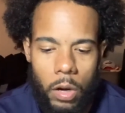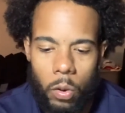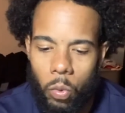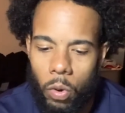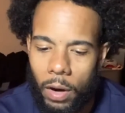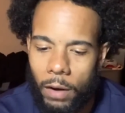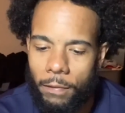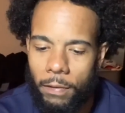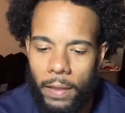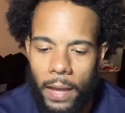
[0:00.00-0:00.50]

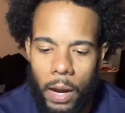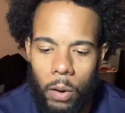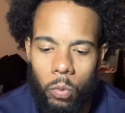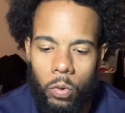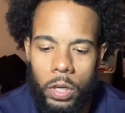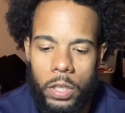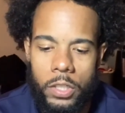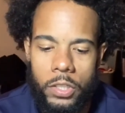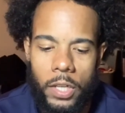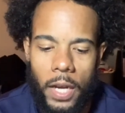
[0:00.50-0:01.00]
work for that
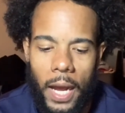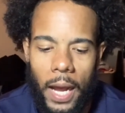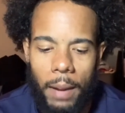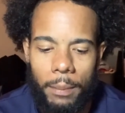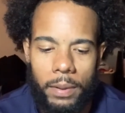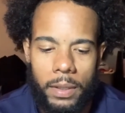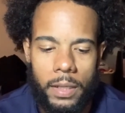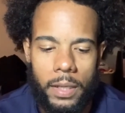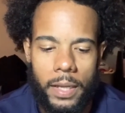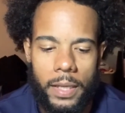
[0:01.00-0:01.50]
one
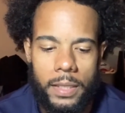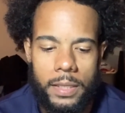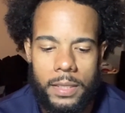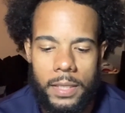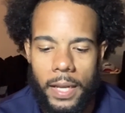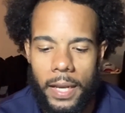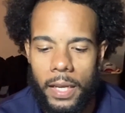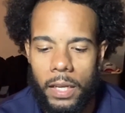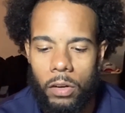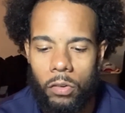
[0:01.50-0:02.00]
job and
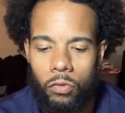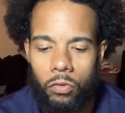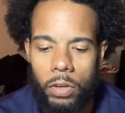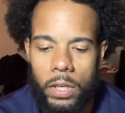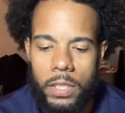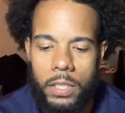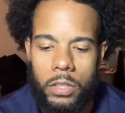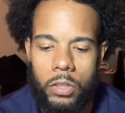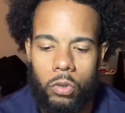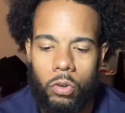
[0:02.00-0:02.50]
take a
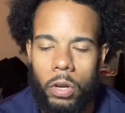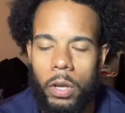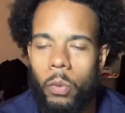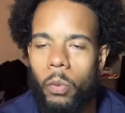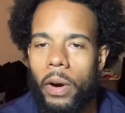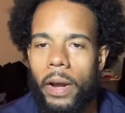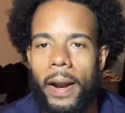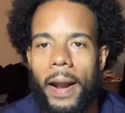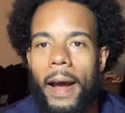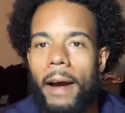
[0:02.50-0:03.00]
risk doing
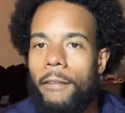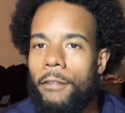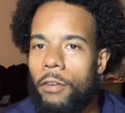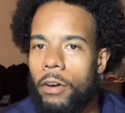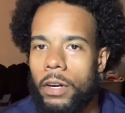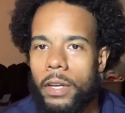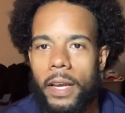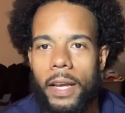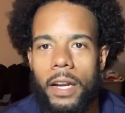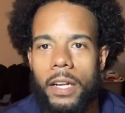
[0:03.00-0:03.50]

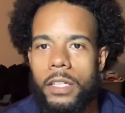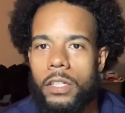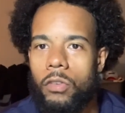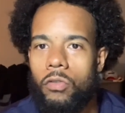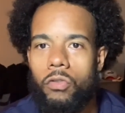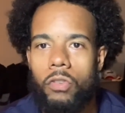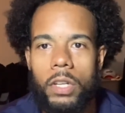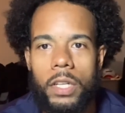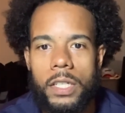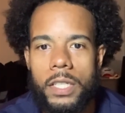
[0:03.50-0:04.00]
whatever, get into
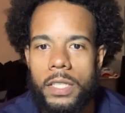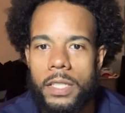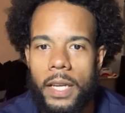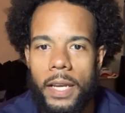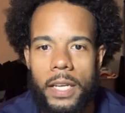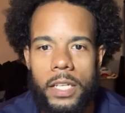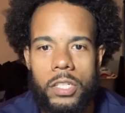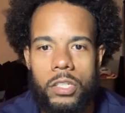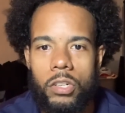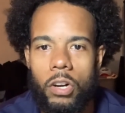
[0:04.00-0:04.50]
real
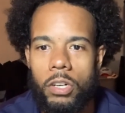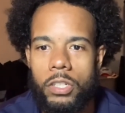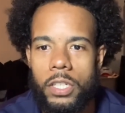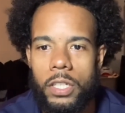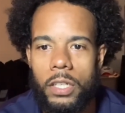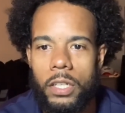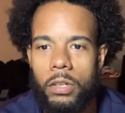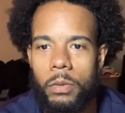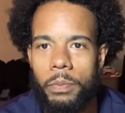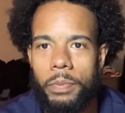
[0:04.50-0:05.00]
estate, start your
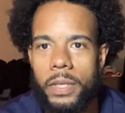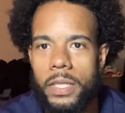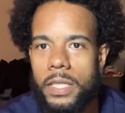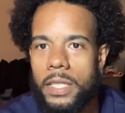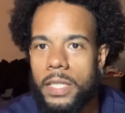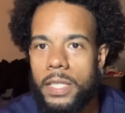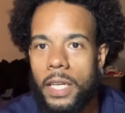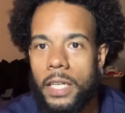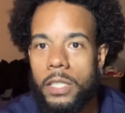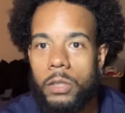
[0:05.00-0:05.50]
little
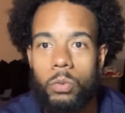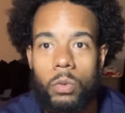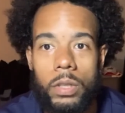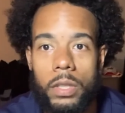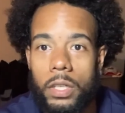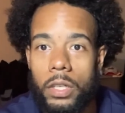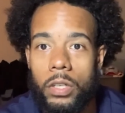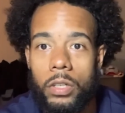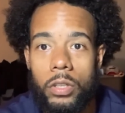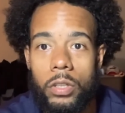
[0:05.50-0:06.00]
business that you
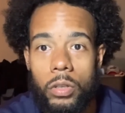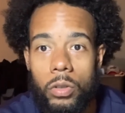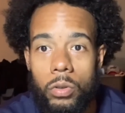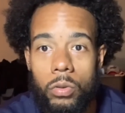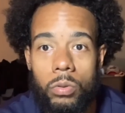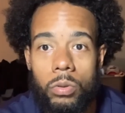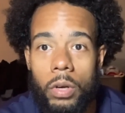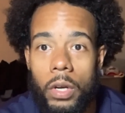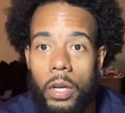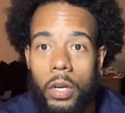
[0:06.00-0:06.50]
wanted to
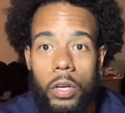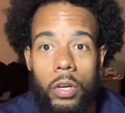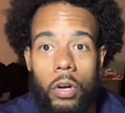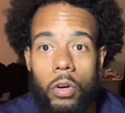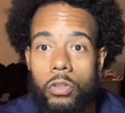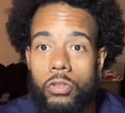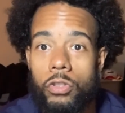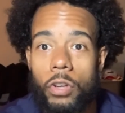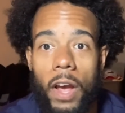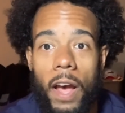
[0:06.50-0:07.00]
do, go
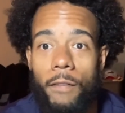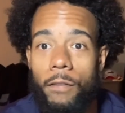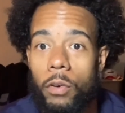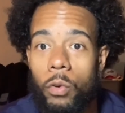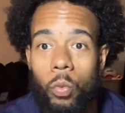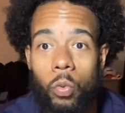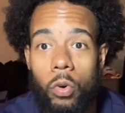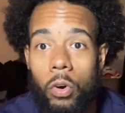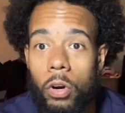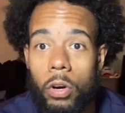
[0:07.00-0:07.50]
travel the
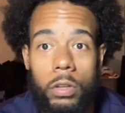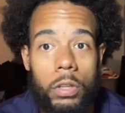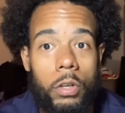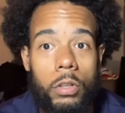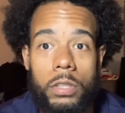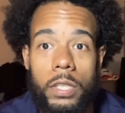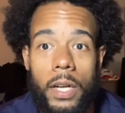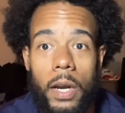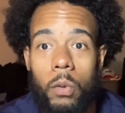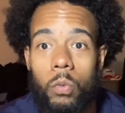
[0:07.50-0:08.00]
world, go
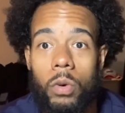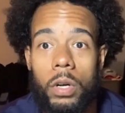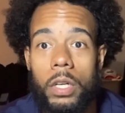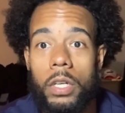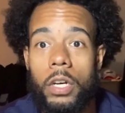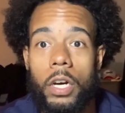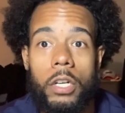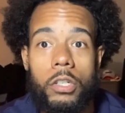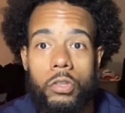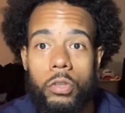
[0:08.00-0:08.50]
to that one
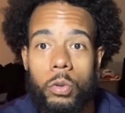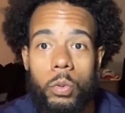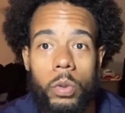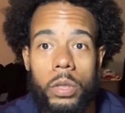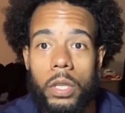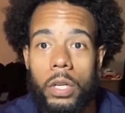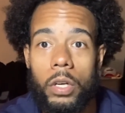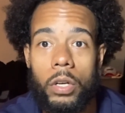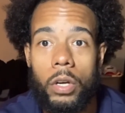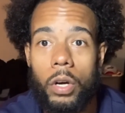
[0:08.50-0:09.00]
country you
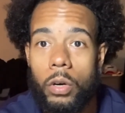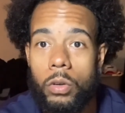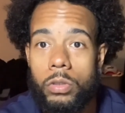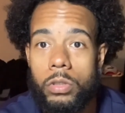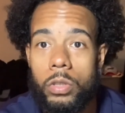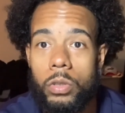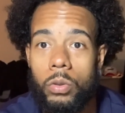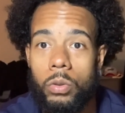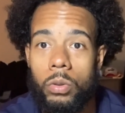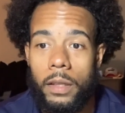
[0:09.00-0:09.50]
wanted to go
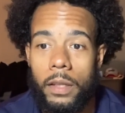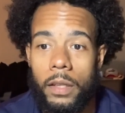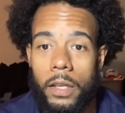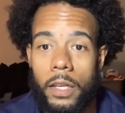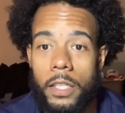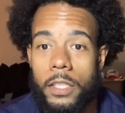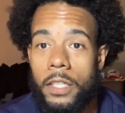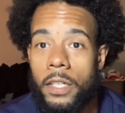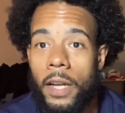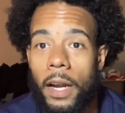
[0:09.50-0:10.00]
to,
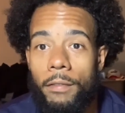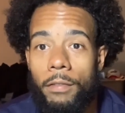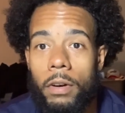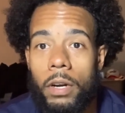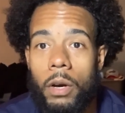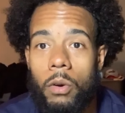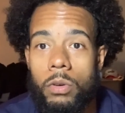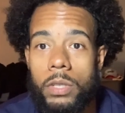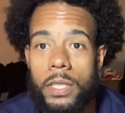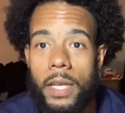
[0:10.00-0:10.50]
because you never
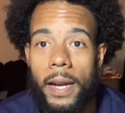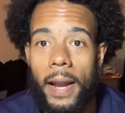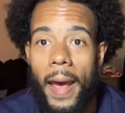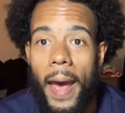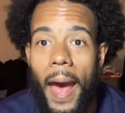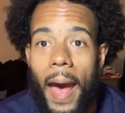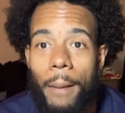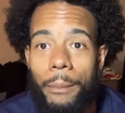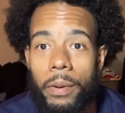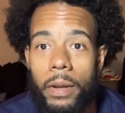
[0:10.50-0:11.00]
know what's going to
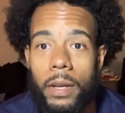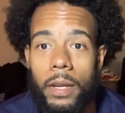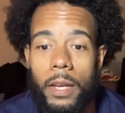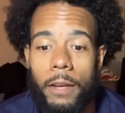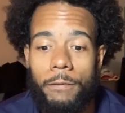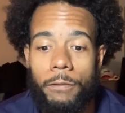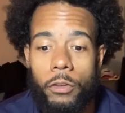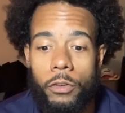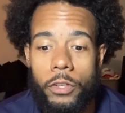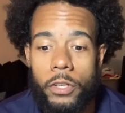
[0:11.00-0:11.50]
happen.
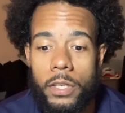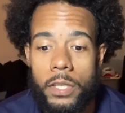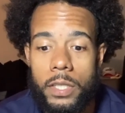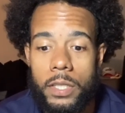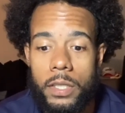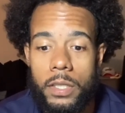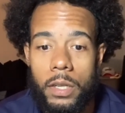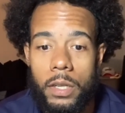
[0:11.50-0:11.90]
If you just